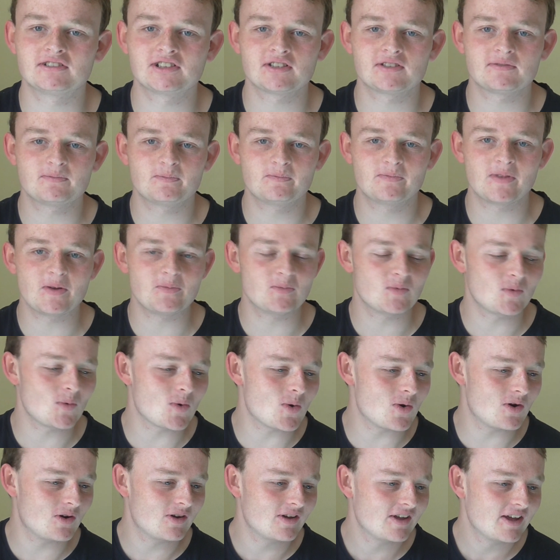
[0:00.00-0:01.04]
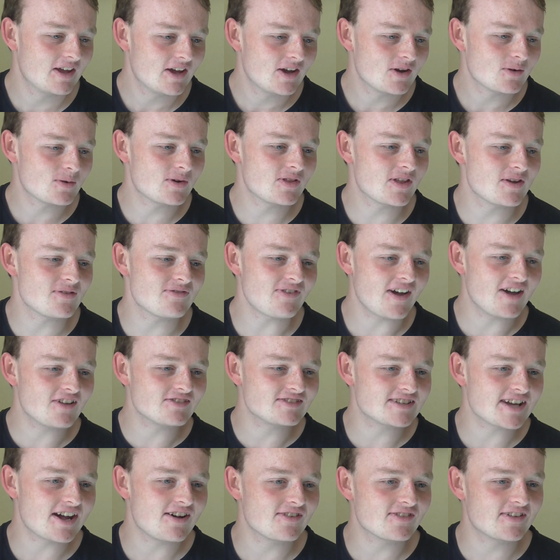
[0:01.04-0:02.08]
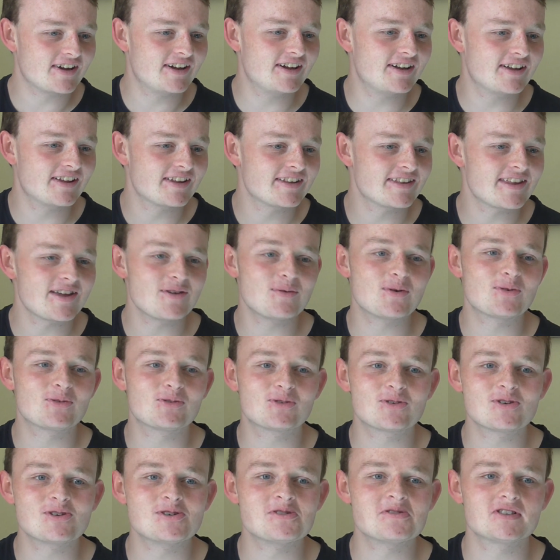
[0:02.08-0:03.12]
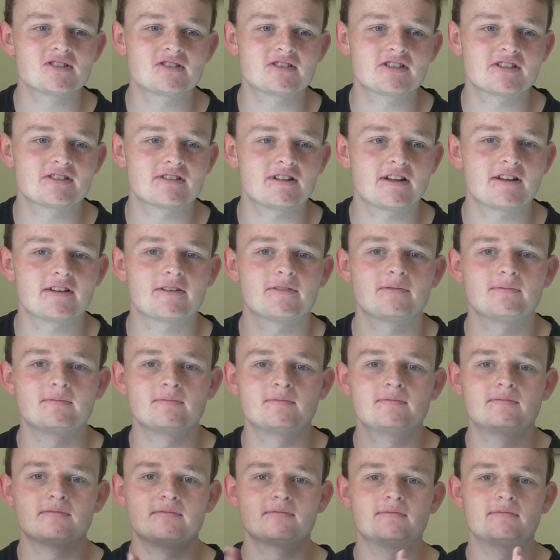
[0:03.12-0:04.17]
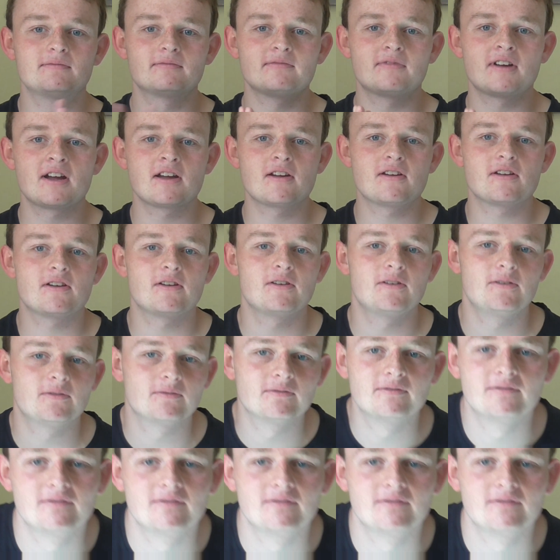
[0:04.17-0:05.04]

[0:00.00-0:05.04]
Just them, when they found out that they were through, it's just like, thank you.